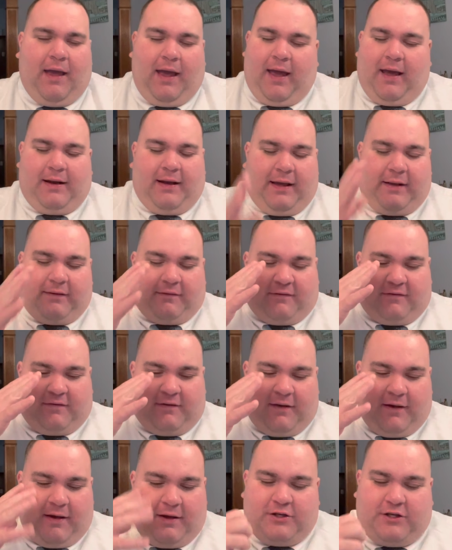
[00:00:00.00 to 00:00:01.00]
And
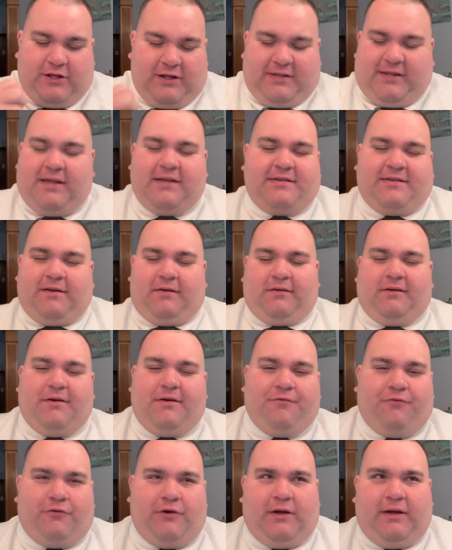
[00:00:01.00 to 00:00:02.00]
it's just his
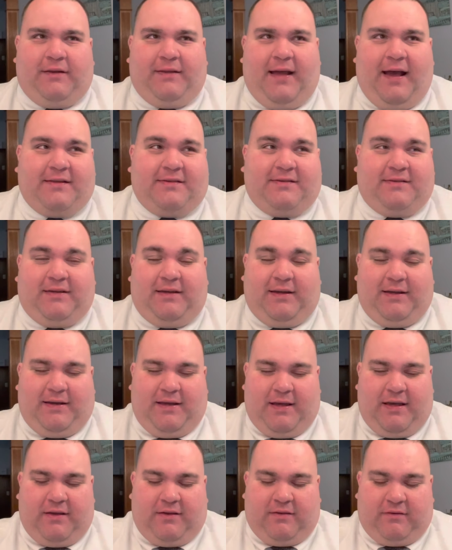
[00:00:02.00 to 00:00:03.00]
delivery in that scene
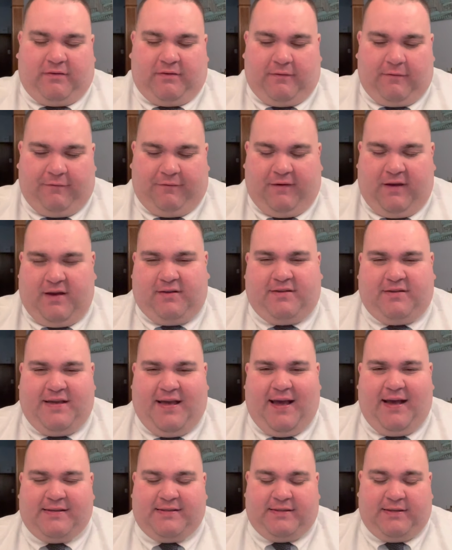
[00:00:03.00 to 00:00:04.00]
is
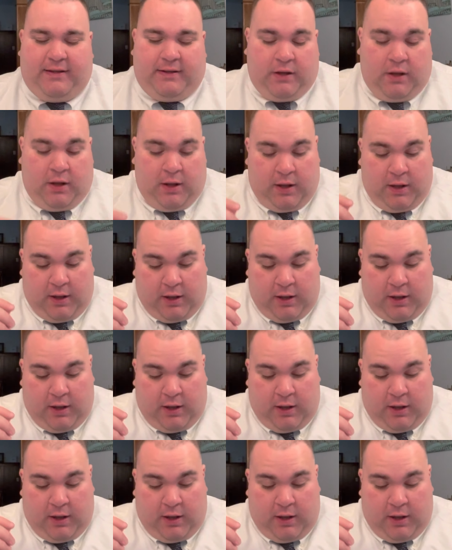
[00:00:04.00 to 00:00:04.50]
fantastic.